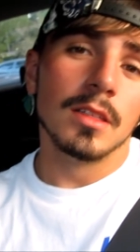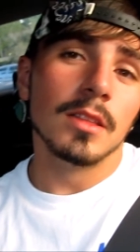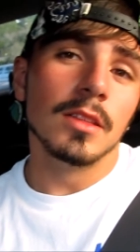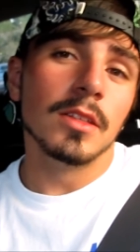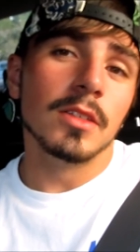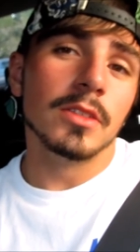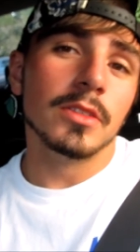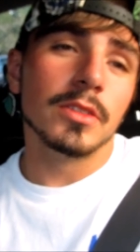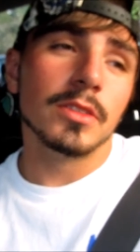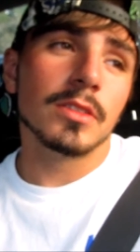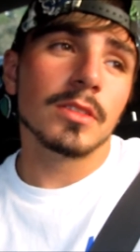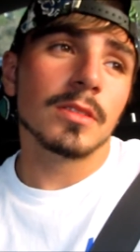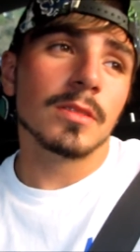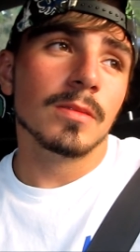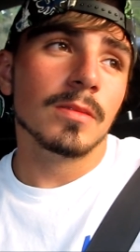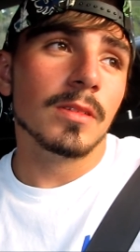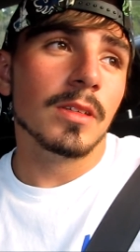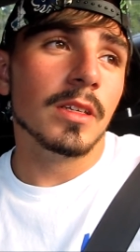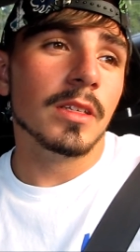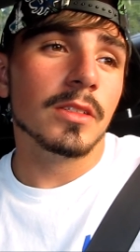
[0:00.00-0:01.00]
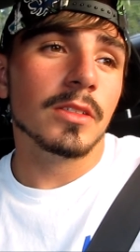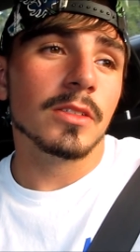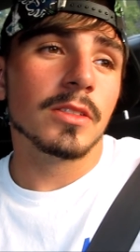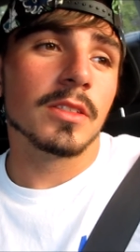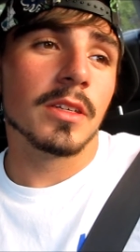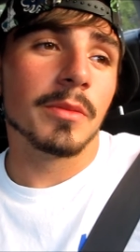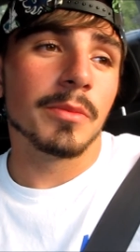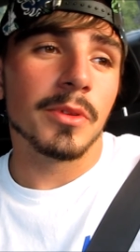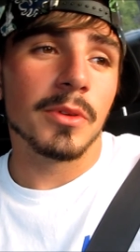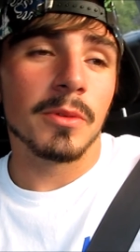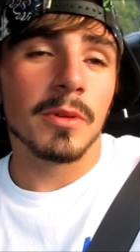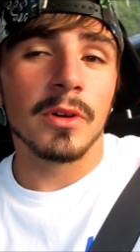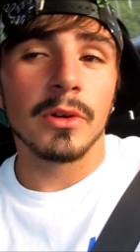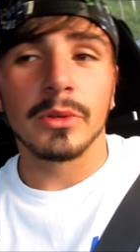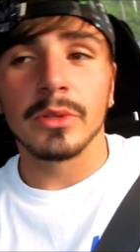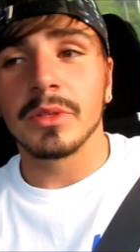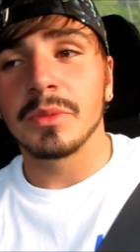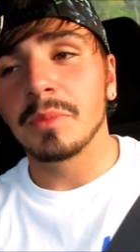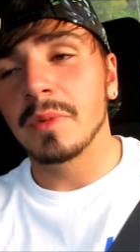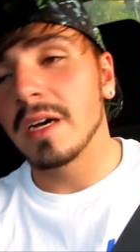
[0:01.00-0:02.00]
There's either something wrong
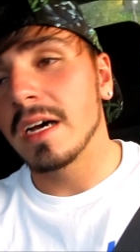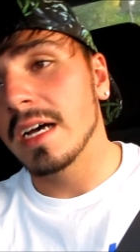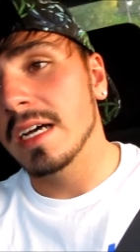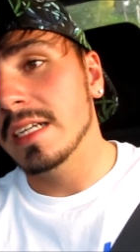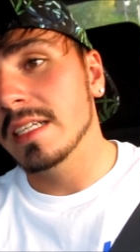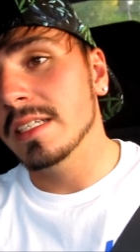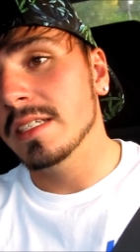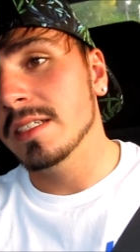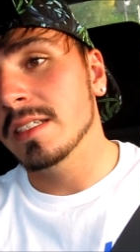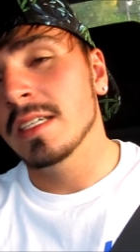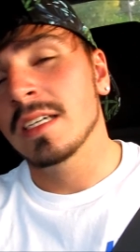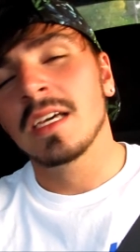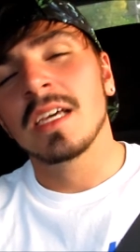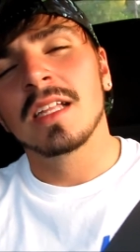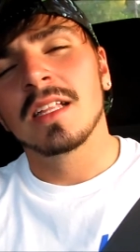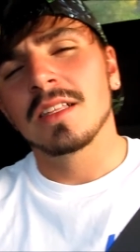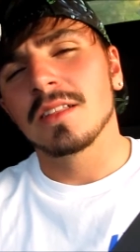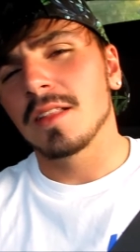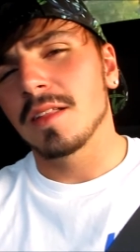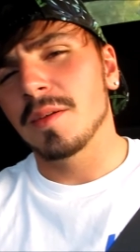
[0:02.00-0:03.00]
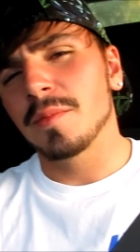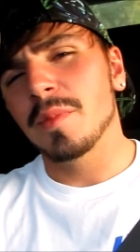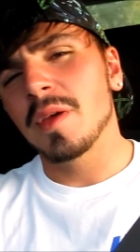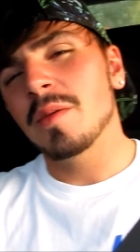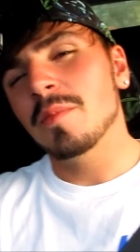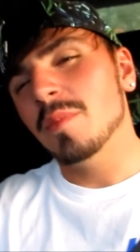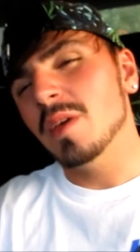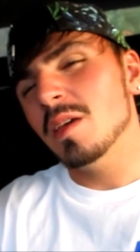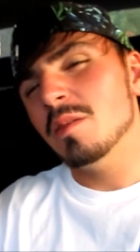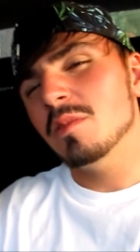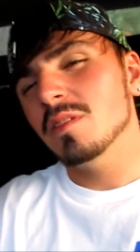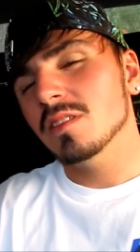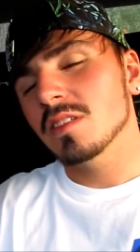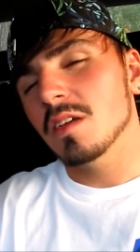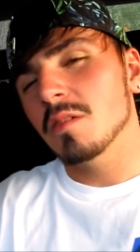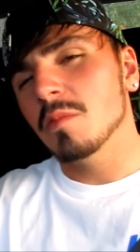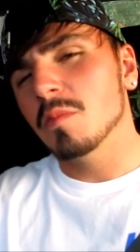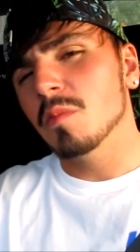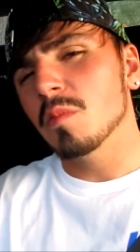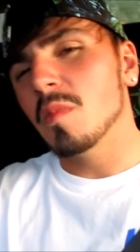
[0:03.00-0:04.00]
with the body, or like maybe
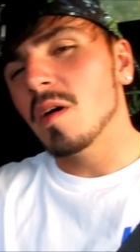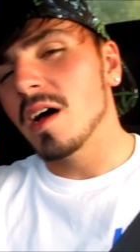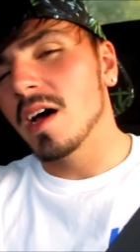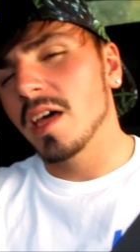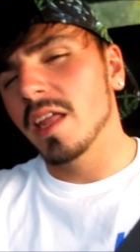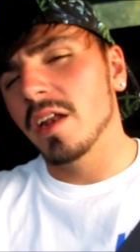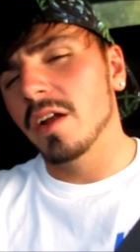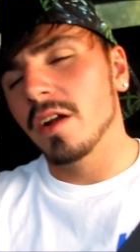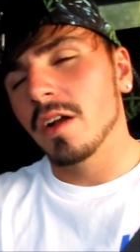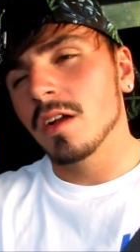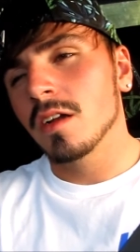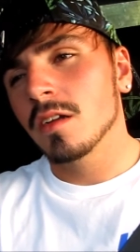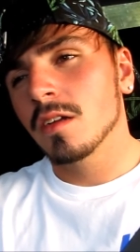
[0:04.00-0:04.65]
something minor,